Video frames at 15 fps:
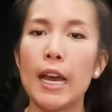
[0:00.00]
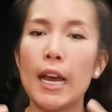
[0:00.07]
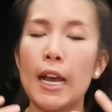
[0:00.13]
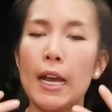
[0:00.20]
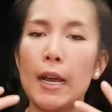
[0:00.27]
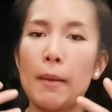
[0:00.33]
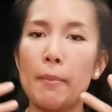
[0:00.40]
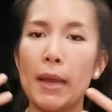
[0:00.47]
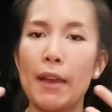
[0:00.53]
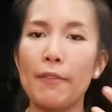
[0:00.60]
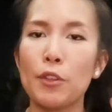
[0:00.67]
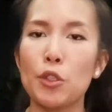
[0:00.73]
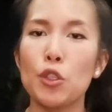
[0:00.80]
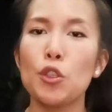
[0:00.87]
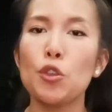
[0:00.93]

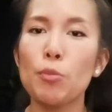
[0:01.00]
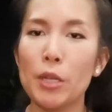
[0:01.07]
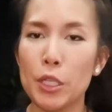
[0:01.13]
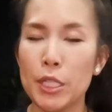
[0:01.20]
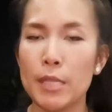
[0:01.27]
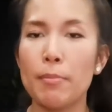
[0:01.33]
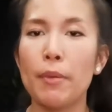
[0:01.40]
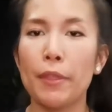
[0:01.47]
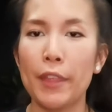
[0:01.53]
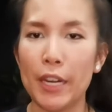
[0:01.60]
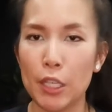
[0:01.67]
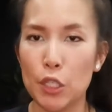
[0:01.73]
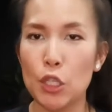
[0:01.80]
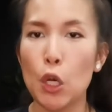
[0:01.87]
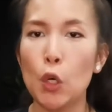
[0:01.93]
having too much
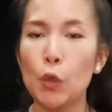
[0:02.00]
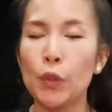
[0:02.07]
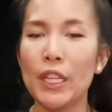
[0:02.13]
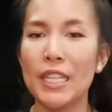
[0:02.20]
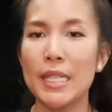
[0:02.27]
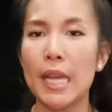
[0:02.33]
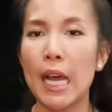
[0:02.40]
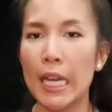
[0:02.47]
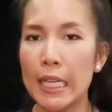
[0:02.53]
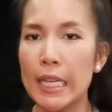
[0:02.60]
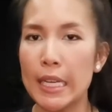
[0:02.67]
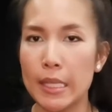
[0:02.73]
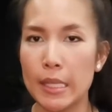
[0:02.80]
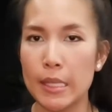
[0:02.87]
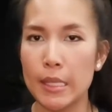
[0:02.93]
sympathetic tone that is
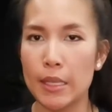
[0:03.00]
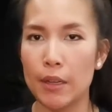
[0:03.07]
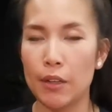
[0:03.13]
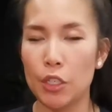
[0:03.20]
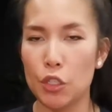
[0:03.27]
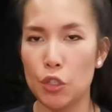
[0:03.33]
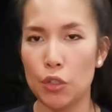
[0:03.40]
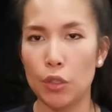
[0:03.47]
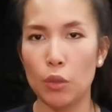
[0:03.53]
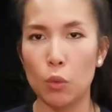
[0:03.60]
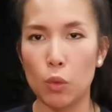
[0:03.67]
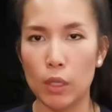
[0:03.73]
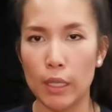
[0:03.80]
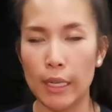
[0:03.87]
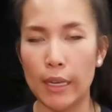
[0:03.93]
unnecessary during the
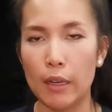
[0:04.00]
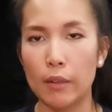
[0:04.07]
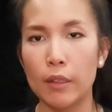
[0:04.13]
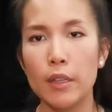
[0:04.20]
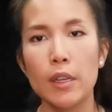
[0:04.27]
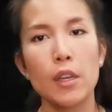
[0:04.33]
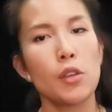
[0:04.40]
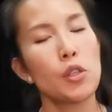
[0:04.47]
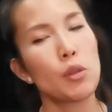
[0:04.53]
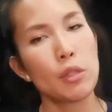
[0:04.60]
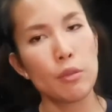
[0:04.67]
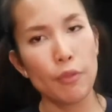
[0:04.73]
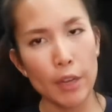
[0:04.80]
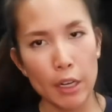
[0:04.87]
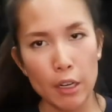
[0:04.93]
workout. So
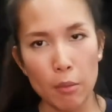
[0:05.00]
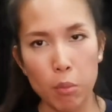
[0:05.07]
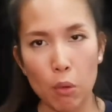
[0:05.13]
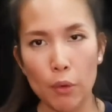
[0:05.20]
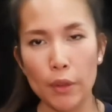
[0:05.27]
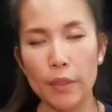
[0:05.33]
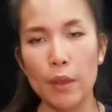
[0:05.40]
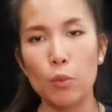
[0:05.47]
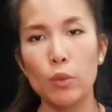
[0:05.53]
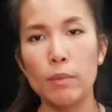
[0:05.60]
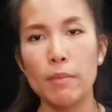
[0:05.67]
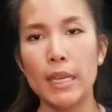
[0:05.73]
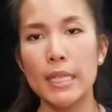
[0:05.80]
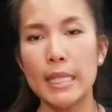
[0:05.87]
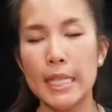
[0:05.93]
it's very important that we
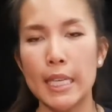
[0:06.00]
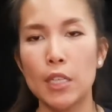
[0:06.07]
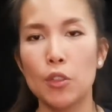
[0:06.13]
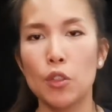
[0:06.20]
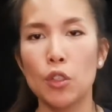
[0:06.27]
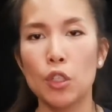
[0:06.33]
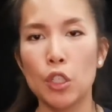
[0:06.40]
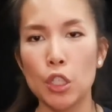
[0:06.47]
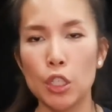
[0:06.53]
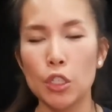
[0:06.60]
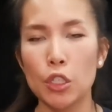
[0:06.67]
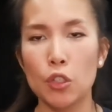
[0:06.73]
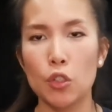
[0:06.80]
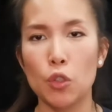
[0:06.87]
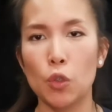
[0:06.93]
maintain
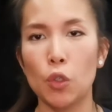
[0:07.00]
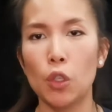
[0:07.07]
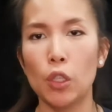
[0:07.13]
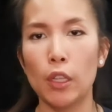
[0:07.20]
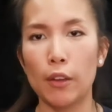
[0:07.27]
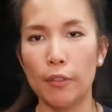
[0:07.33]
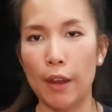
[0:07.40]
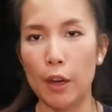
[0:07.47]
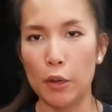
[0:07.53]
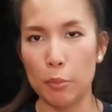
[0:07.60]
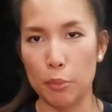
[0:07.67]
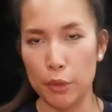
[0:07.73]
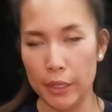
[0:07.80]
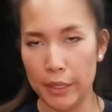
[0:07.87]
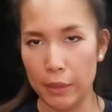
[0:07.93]
good control of our
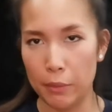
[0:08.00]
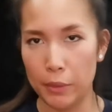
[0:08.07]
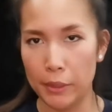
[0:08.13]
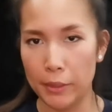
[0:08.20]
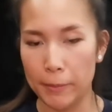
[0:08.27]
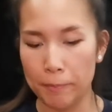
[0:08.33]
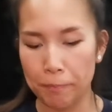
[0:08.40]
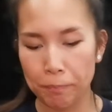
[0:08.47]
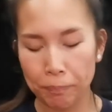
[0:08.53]
breathing rhythm.